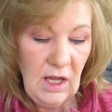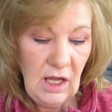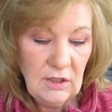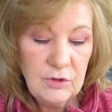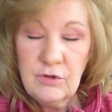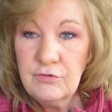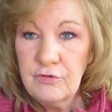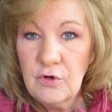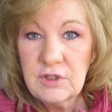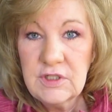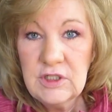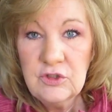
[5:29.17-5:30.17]
Luke
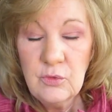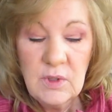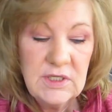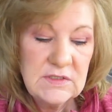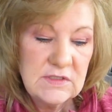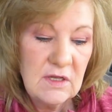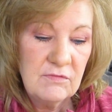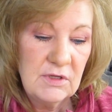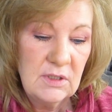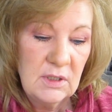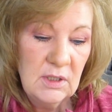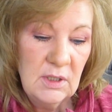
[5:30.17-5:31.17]

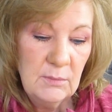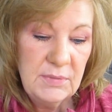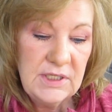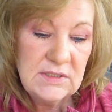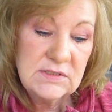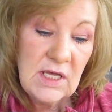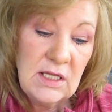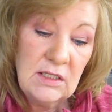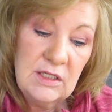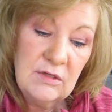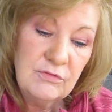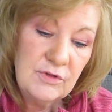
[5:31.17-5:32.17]
14:27. Peace I
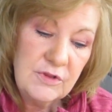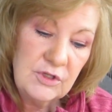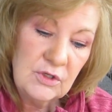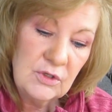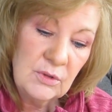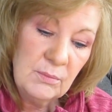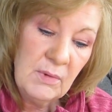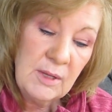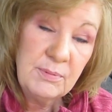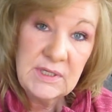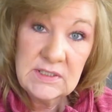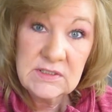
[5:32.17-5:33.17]
leave with you, my
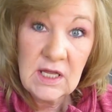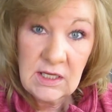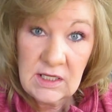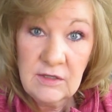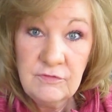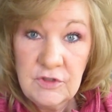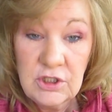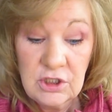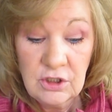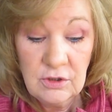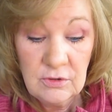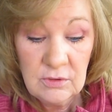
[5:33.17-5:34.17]
peace I give to
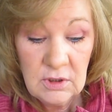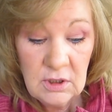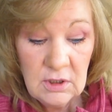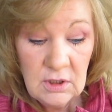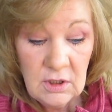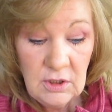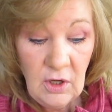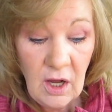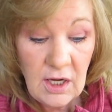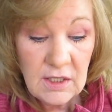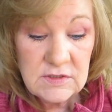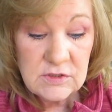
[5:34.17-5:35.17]
you.
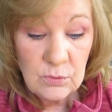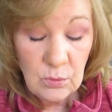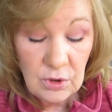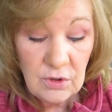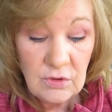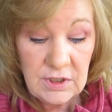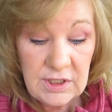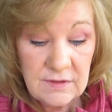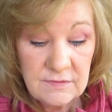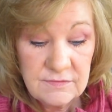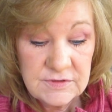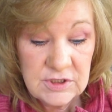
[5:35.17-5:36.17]
Not as the world
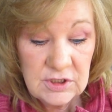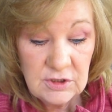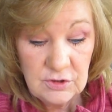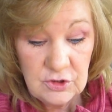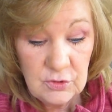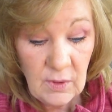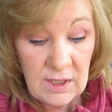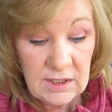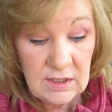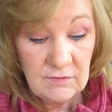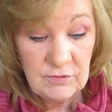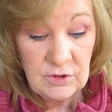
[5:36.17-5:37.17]
gives, do I
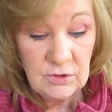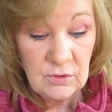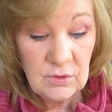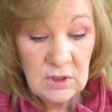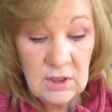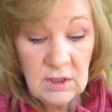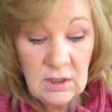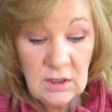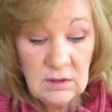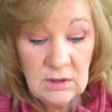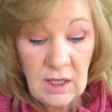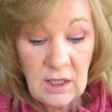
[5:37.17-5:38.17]
give you.
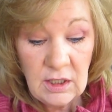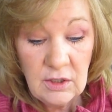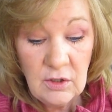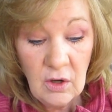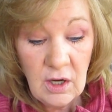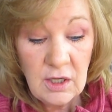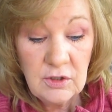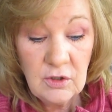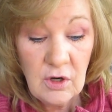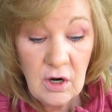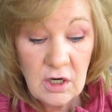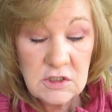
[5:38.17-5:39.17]
Let not
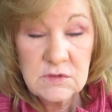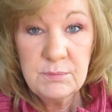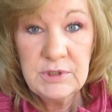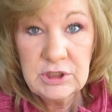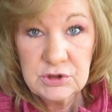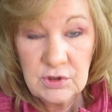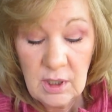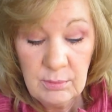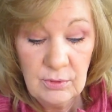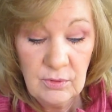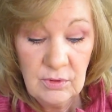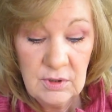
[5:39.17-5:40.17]
your hearts be
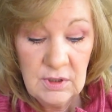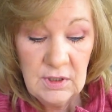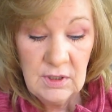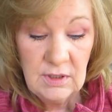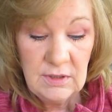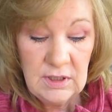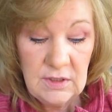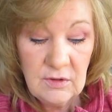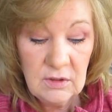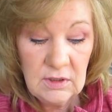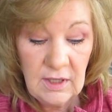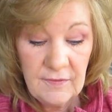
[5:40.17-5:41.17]
troubled,
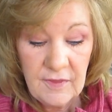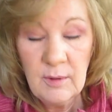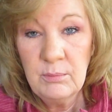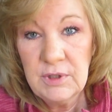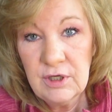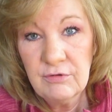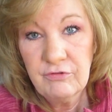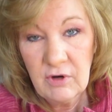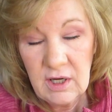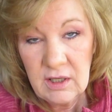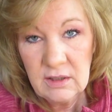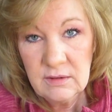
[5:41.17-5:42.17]
neither let them be
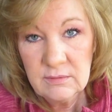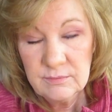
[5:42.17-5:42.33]
afraid.